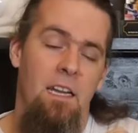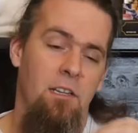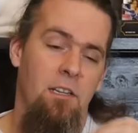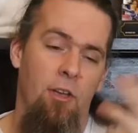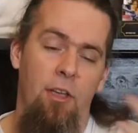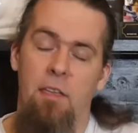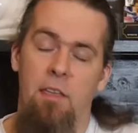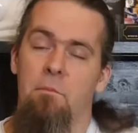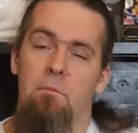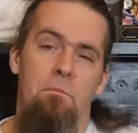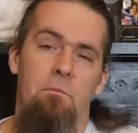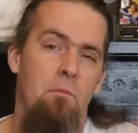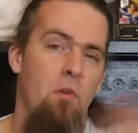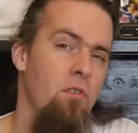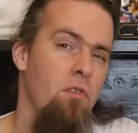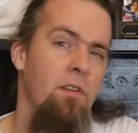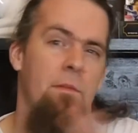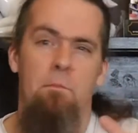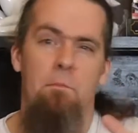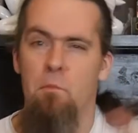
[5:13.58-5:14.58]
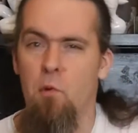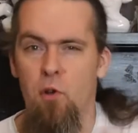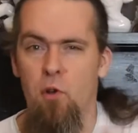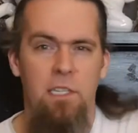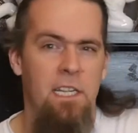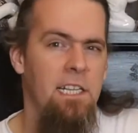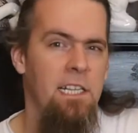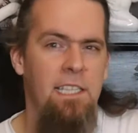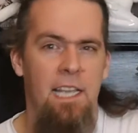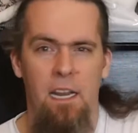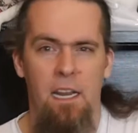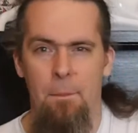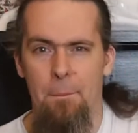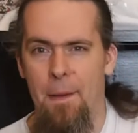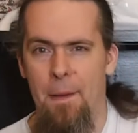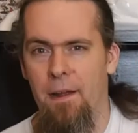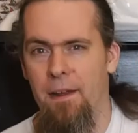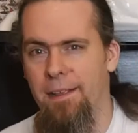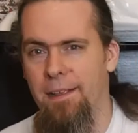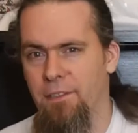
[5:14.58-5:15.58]
looking in more detail
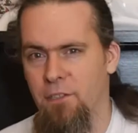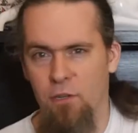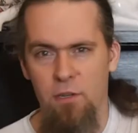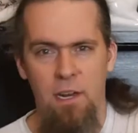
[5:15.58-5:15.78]
about it,